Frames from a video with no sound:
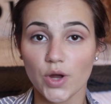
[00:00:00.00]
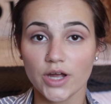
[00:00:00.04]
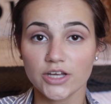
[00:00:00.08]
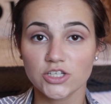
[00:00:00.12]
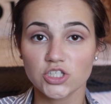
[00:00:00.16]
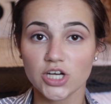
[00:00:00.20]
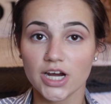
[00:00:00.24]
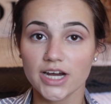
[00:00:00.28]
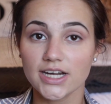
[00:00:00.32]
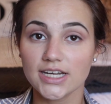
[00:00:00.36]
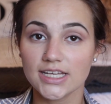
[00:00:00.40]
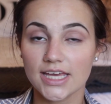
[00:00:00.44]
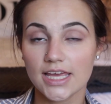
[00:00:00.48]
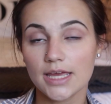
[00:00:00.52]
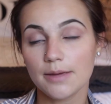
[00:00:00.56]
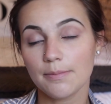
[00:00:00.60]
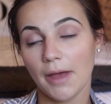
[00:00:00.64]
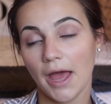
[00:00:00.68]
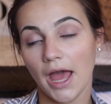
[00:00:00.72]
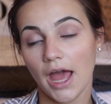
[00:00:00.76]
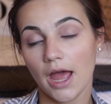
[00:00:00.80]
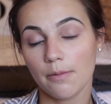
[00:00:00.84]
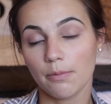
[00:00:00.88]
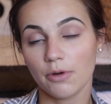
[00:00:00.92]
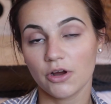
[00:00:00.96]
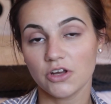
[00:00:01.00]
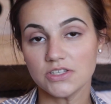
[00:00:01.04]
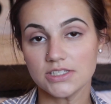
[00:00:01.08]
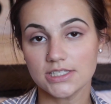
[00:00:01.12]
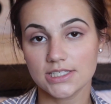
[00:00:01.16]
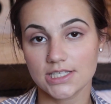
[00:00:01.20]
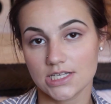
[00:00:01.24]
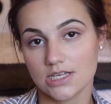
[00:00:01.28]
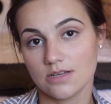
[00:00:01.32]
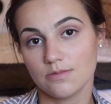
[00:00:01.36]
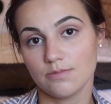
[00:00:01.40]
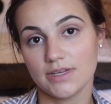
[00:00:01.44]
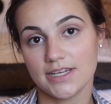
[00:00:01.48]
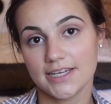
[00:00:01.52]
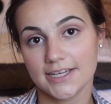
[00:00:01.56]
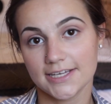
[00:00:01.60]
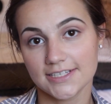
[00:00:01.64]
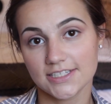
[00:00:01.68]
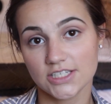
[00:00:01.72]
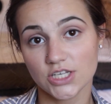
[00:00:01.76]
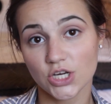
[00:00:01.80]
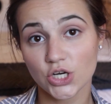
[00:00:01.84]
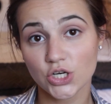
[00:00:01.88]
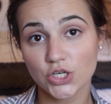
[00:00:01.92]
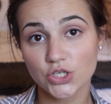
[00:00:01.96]
I tried to keep my eyebrows thin
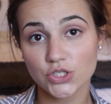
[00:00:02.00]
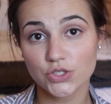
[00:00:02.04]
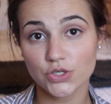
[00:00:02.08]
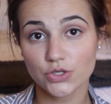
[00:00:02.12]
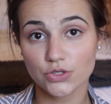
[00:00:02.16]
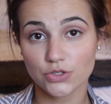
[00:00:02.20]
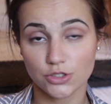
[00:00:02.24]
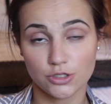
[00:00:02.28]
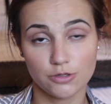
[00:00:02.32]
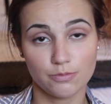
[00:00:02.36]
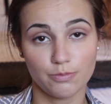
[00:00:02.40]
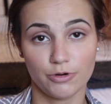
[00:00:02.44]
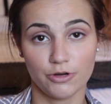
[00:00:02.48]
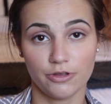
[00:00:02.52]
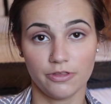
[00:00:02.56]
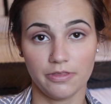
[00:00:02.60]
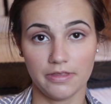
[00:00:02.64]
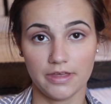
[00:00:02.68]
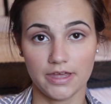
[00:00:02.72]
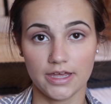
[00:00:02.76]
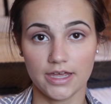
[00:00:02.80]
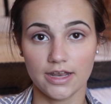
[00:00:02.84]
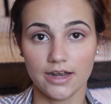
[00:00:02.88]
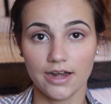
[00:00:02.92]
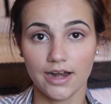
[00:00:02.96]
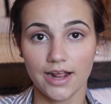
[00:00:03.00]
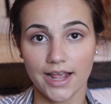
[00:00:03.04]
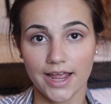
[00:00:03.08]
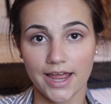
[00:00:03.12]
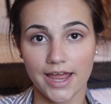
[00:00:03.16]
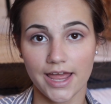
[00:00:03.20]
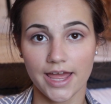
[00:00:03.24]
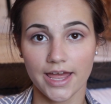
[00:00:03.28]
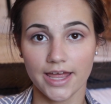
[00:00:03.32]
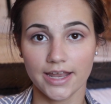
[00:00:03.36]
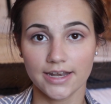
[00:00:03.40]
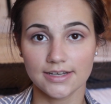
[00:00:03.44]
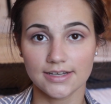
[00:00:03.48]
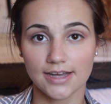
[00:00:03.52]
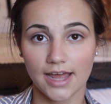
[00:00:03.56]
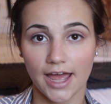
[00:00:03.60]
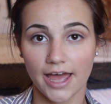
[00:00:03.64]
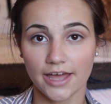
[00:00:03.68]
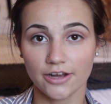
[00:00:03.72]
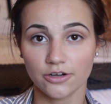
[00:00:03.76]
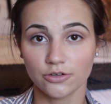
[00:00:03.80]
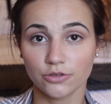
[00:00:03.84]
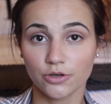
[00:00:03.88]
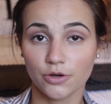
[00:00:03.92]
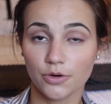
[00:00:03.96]
because hers are super thin, and
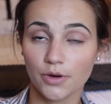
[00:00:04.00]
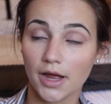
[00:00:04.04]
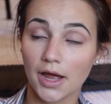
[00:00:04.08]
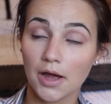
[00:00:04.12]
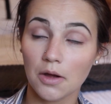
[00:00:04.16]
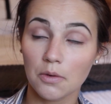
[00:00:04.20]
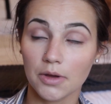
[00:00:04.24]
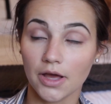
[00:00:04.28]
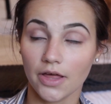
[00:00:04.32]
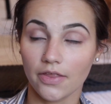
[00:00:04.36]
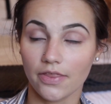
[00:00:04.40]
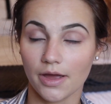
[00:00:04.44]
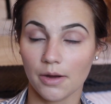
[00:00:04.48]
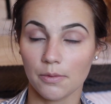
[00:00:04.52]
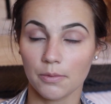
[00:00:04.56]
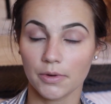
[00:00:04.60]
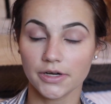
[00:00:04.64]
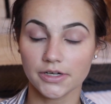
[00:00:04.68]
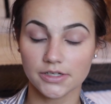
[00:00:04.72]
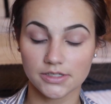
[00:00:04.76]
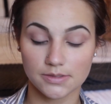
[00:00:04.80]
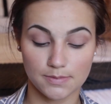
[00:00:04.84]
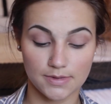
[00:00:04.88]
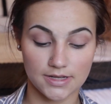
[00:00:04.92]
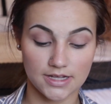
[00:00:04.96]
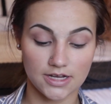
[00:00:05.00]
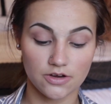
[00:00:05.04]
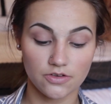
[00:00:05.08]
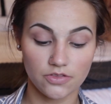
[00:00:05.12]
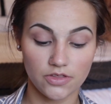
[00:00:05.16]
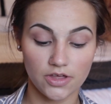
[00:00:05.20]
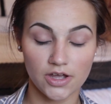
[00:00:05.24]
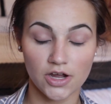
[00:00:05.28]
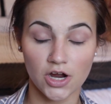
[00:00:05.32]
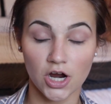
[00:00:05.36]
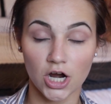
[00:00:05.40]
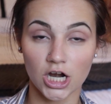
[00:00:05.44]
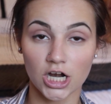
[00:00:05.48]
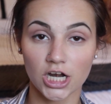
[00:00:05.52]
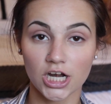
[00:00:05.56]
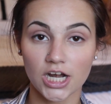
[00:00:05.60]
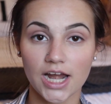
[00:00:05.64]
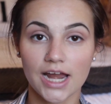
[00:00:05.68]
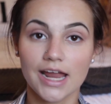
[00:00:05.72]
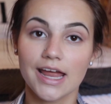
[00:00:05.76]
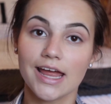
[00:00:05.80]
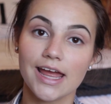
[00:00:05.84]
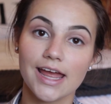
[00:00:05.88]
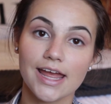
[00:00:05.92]
I don't know how well that worked, but here they are.